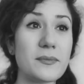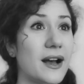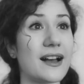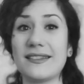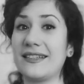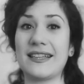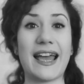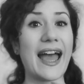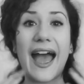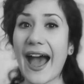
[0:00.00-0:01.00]
but
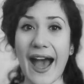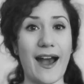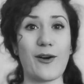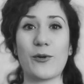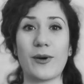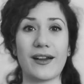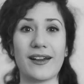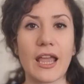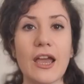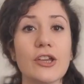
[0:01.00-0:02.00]
how?
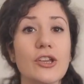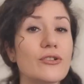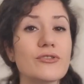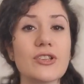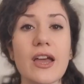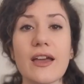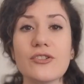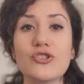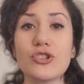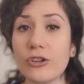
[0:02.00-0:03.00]
Use
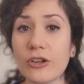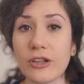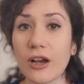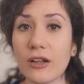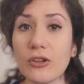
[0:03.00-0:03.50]
a journal